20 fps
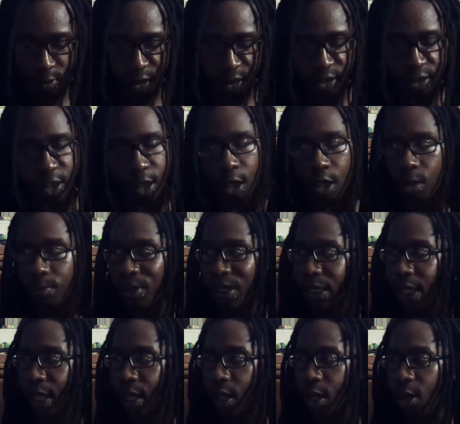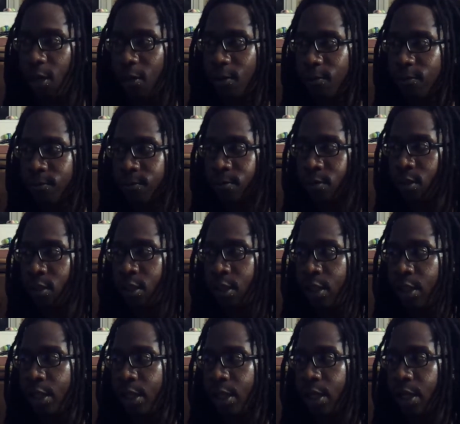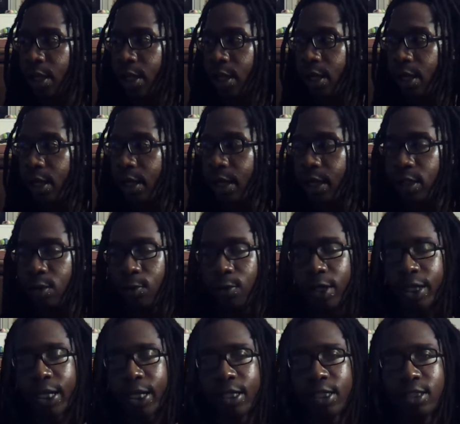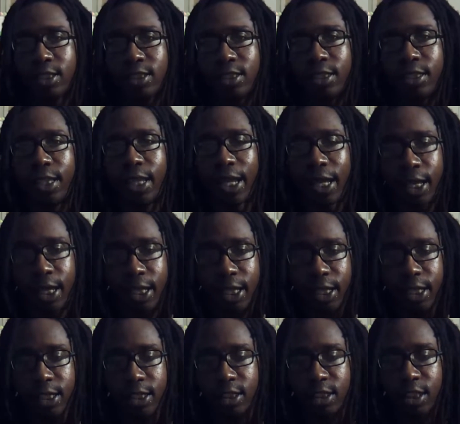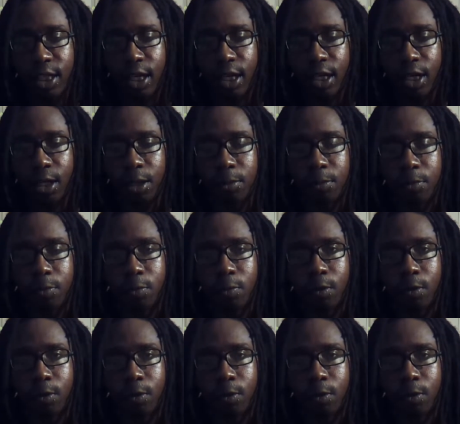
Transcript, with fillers: Started my day off. Had to work at this dead-end job.